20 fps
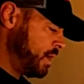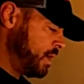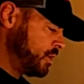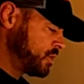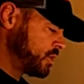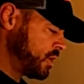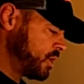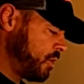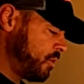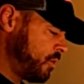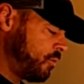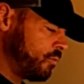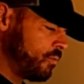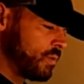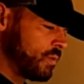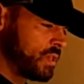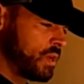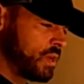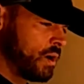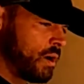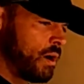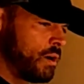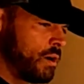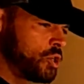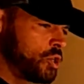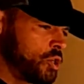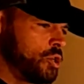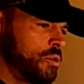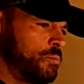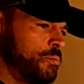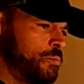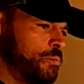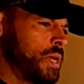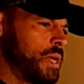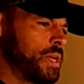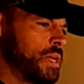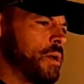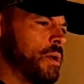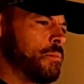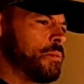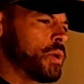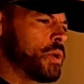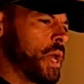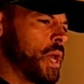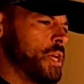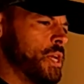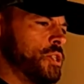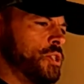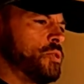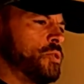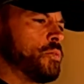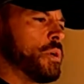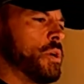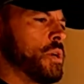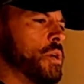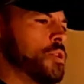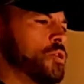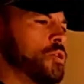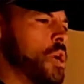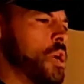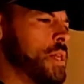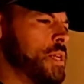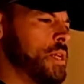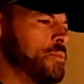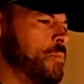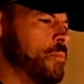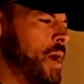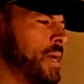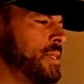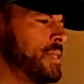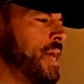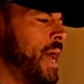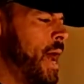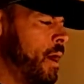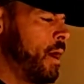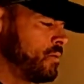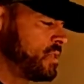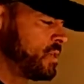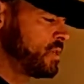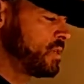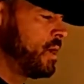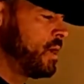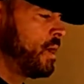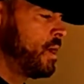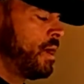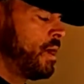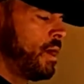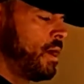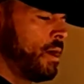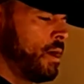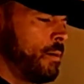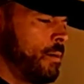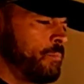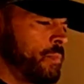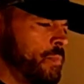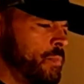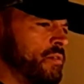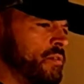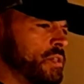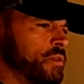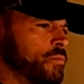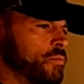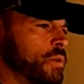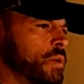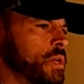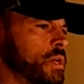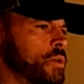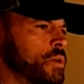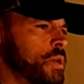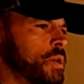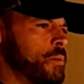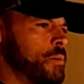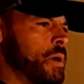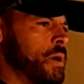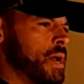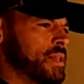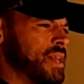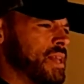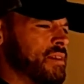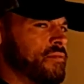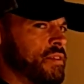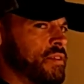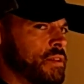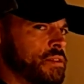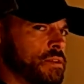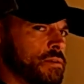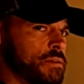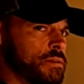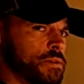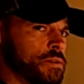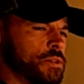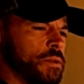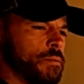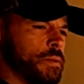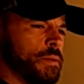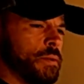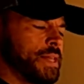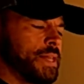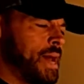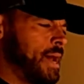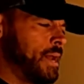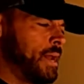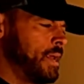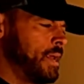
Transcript: So there should be some locations where you could try these bikes out. If it's a really unique bike like Ventum's or something like that,